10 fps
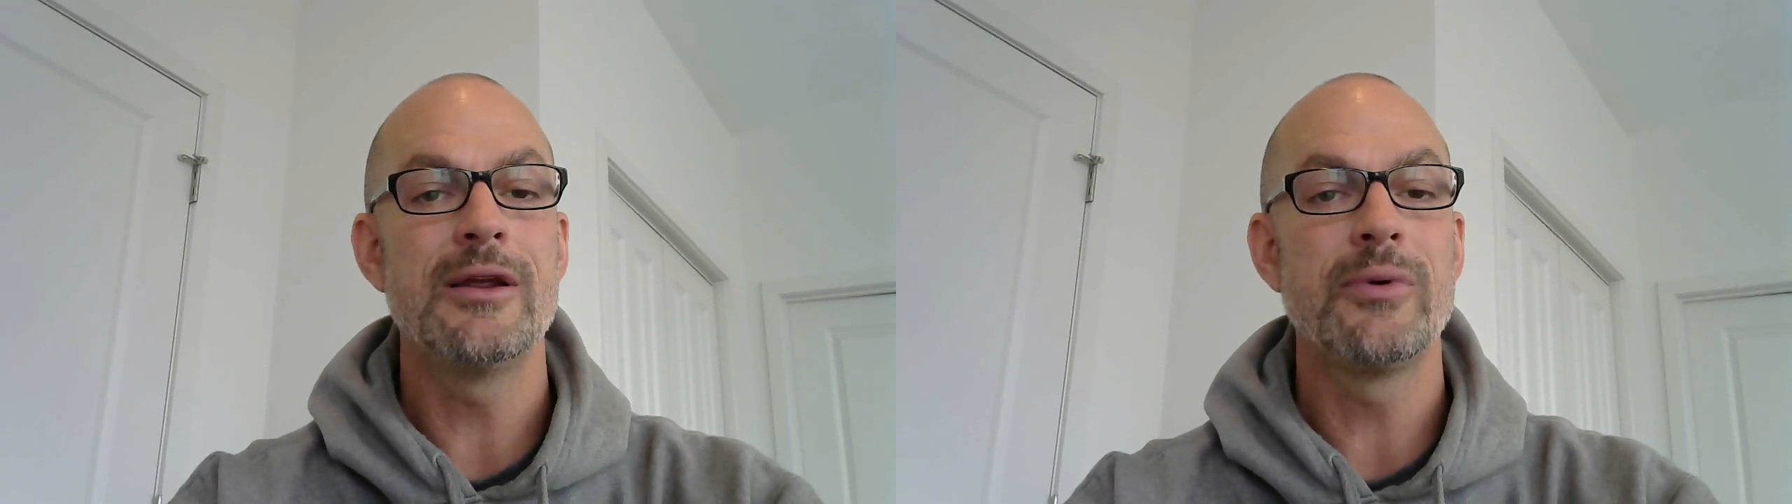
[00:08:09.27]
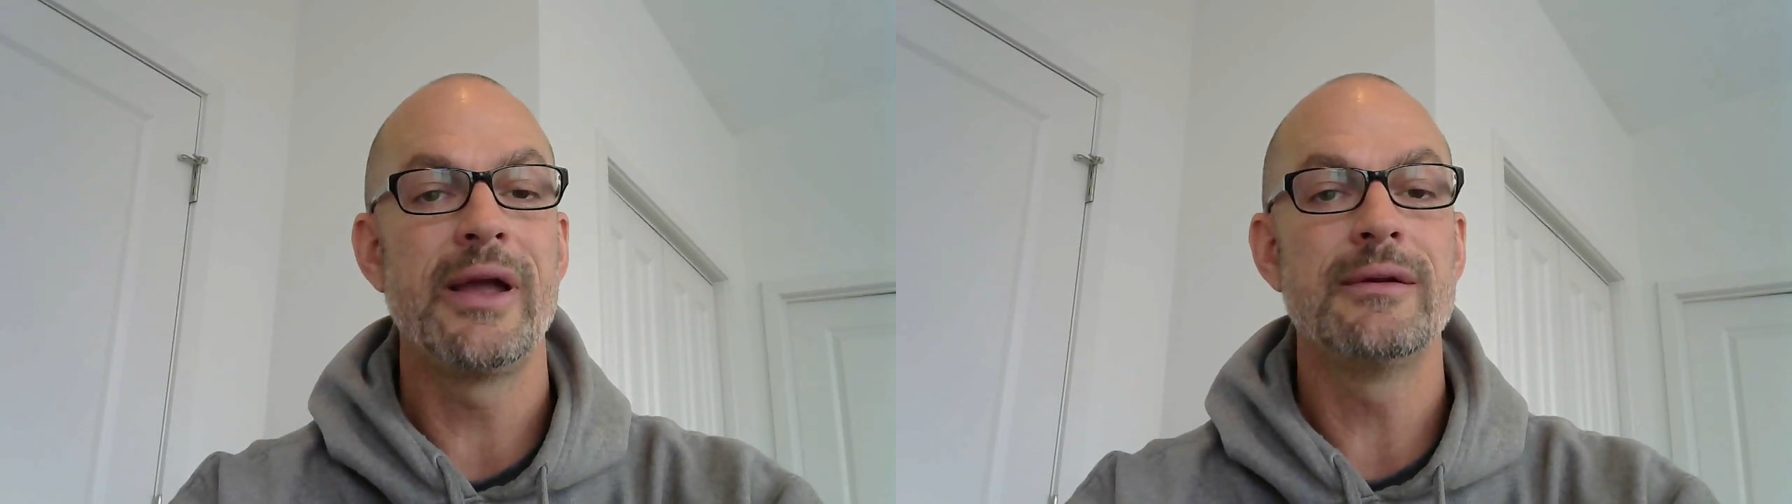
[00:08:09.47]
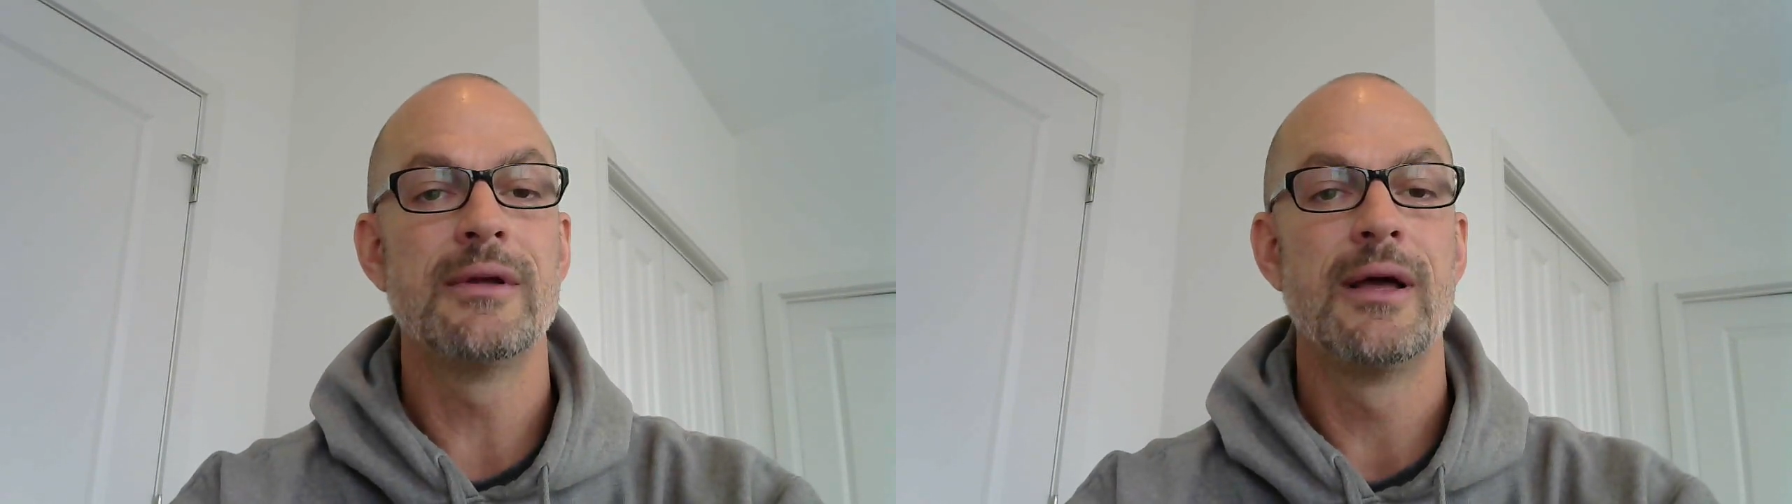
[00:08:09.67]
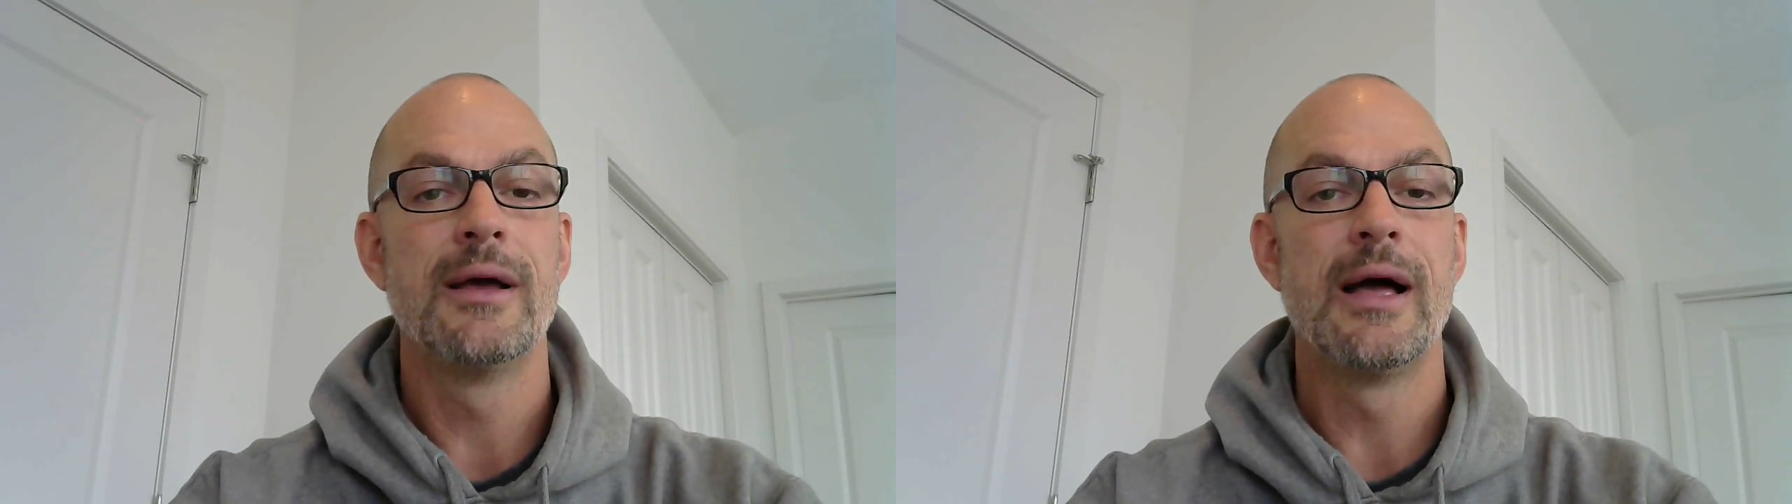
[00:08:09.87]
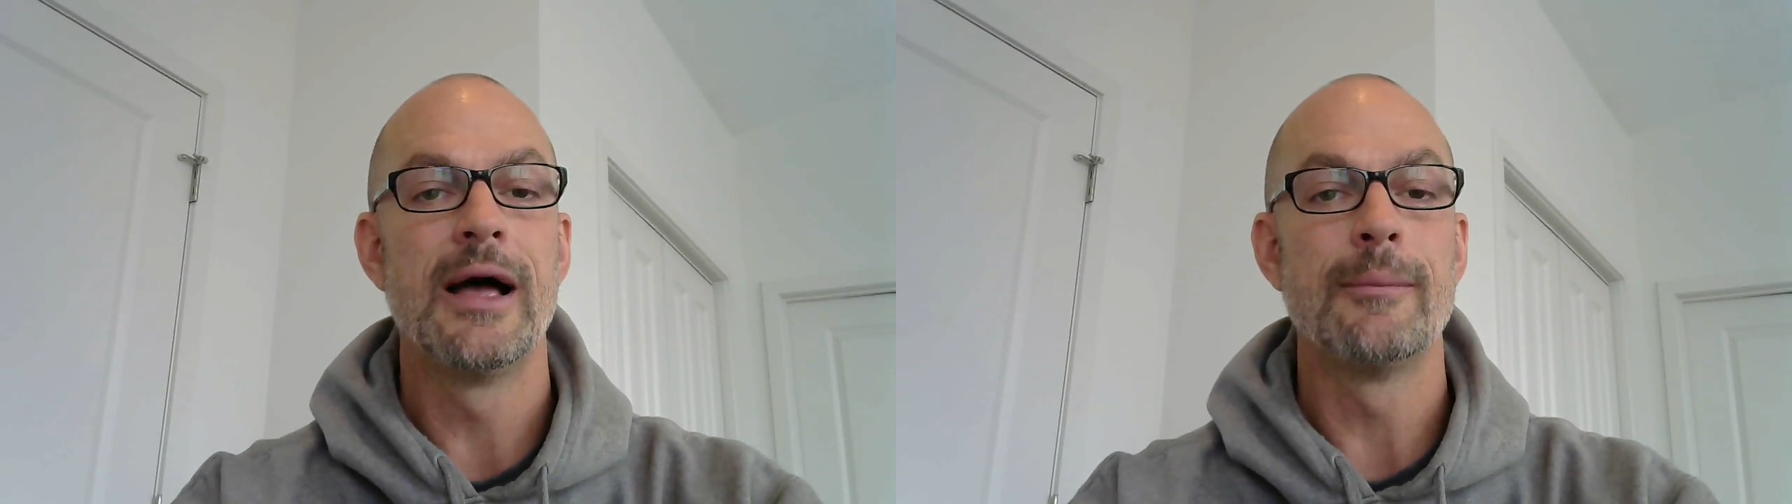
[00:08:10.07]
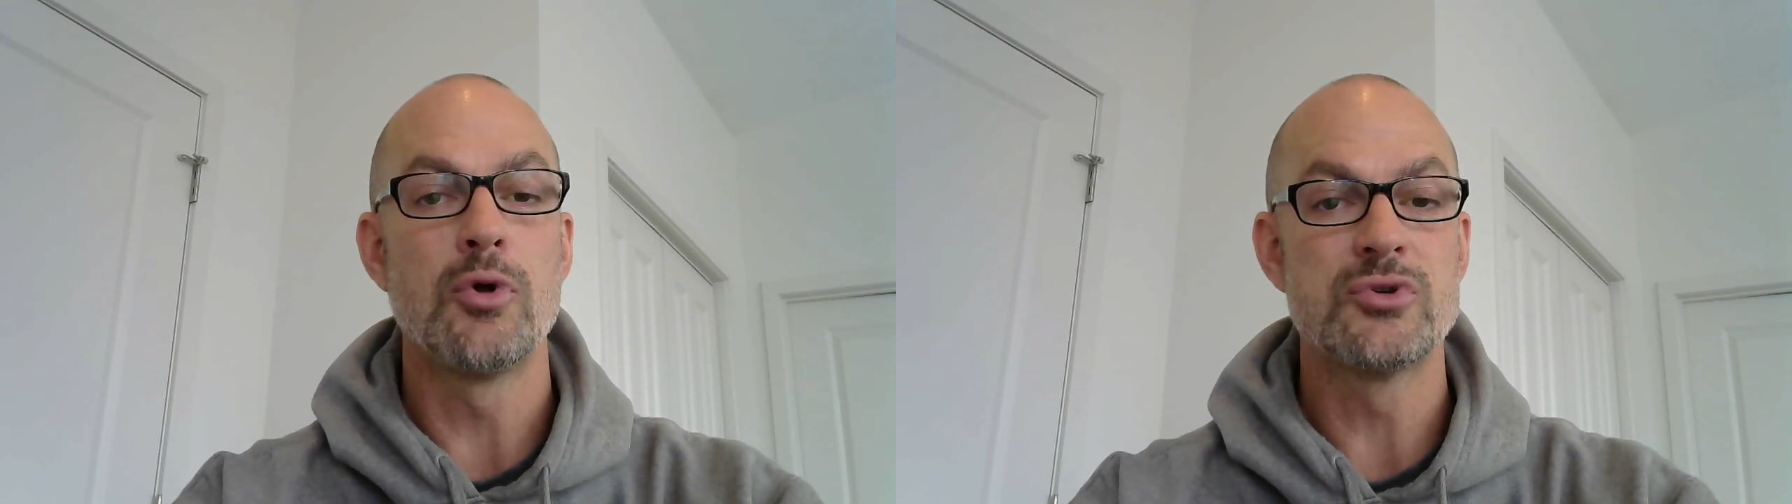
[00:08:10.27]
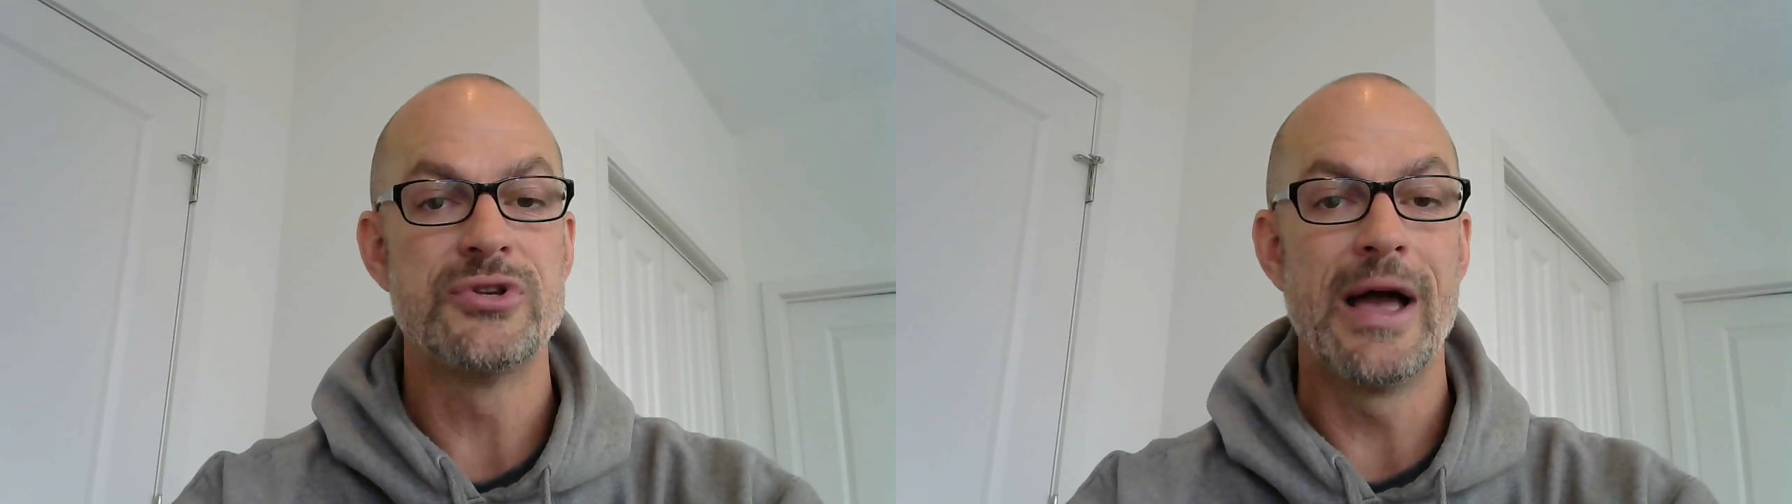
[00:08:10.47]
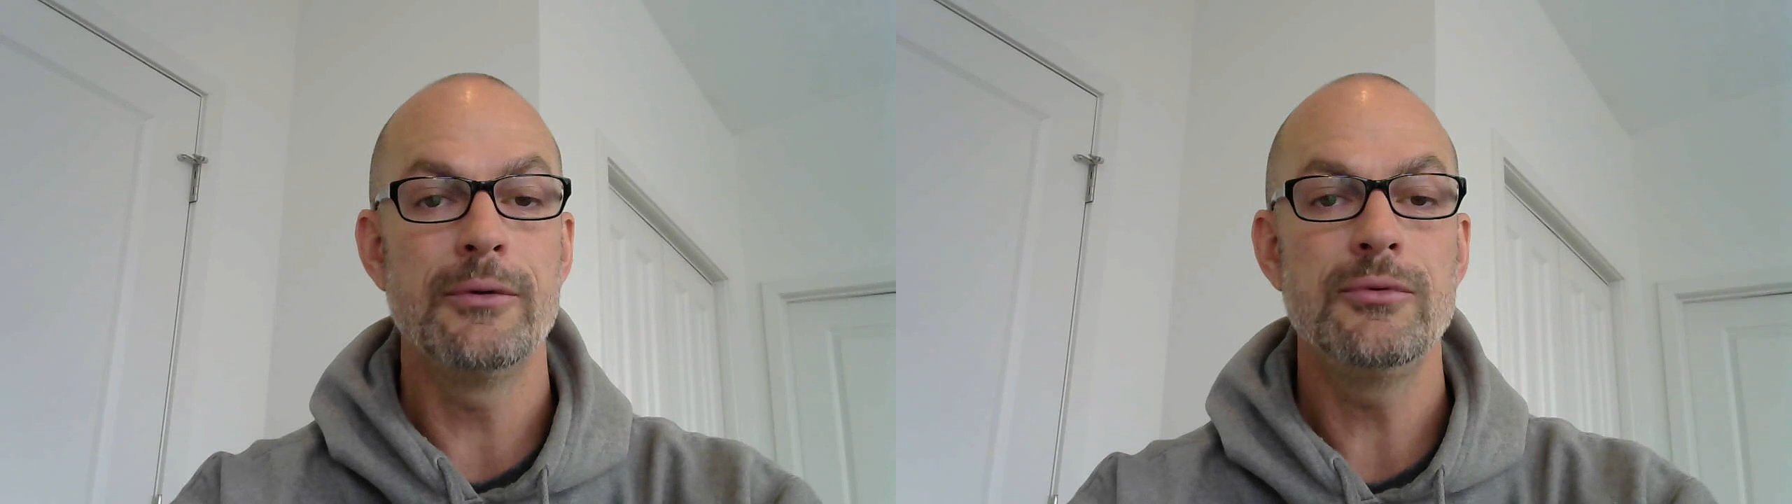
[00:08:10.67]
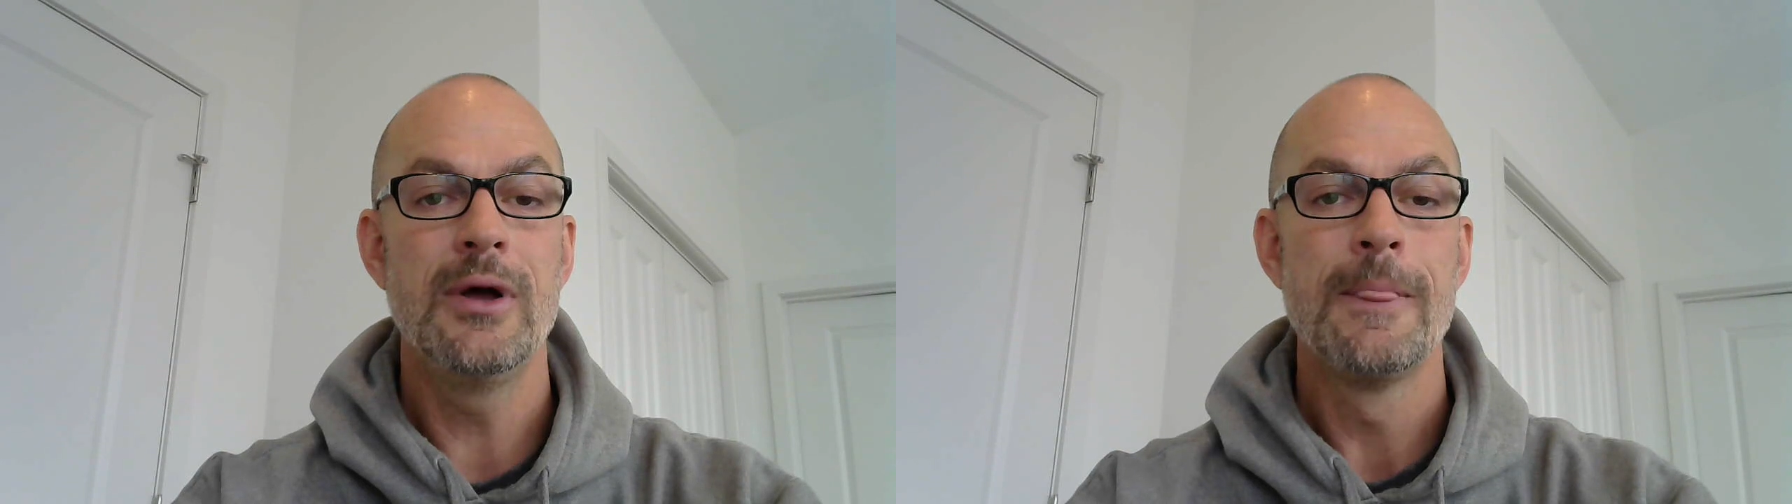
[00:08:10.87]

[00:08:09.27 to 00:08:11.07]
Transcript: rate goes down,